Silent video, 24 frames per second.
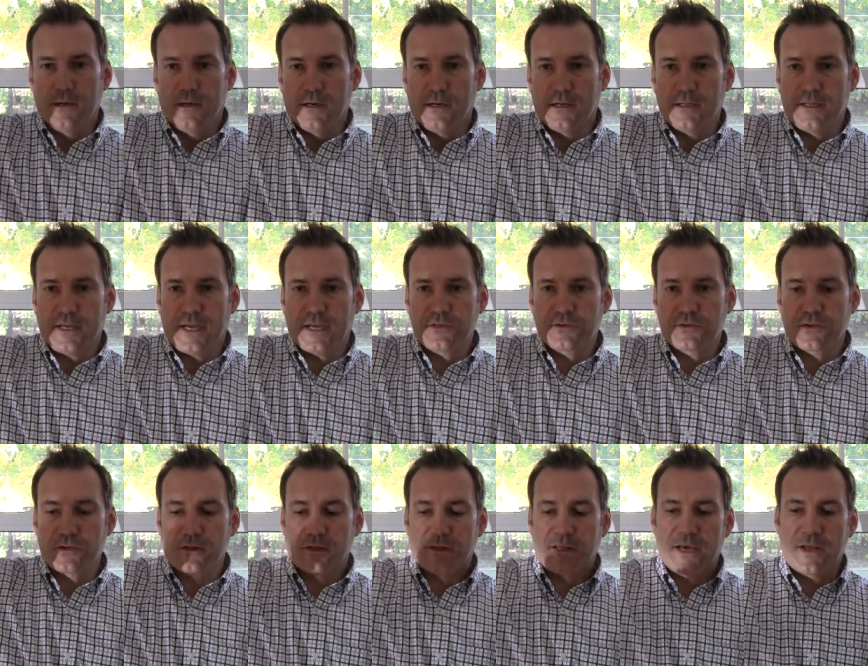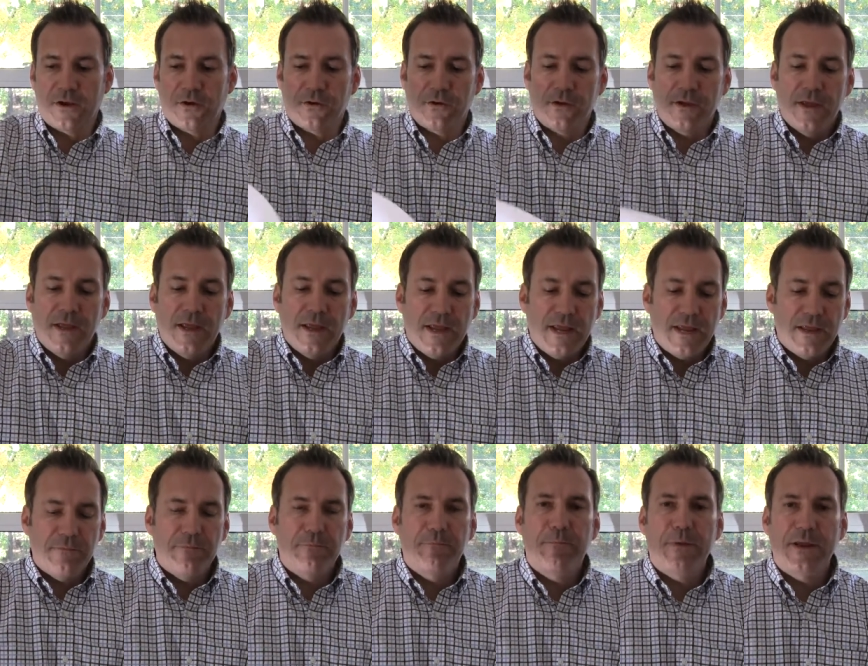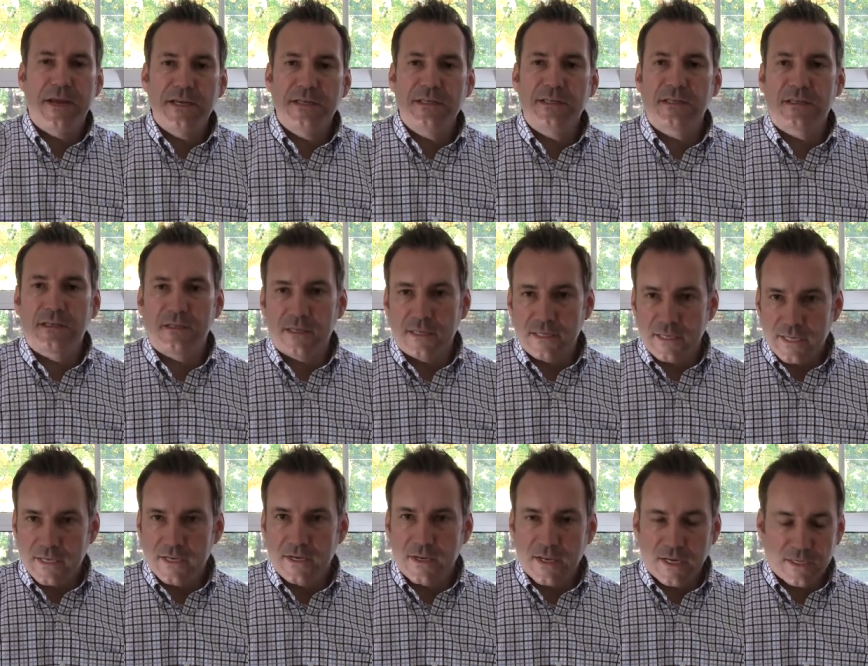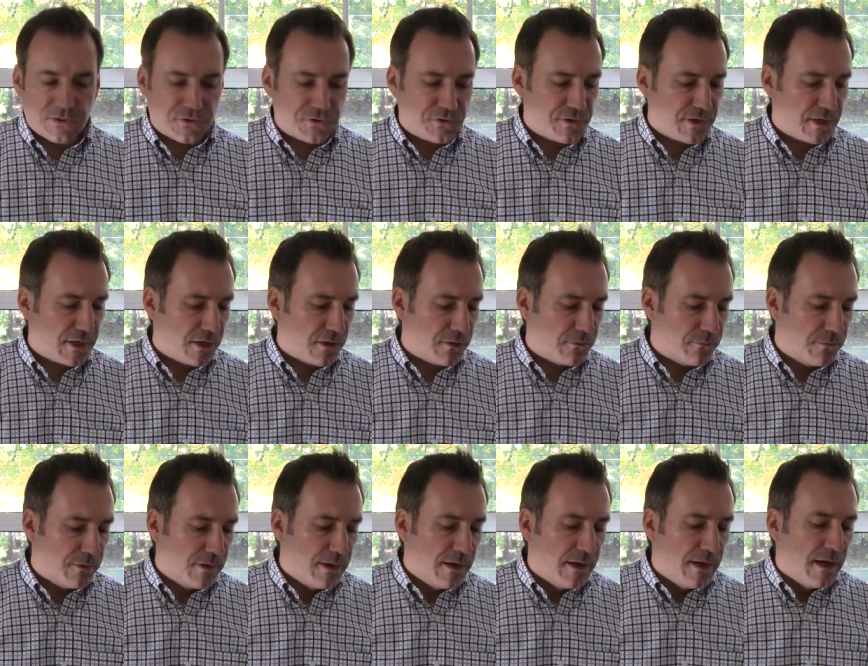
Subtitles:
attached to the letter. And basically, in a nutshell,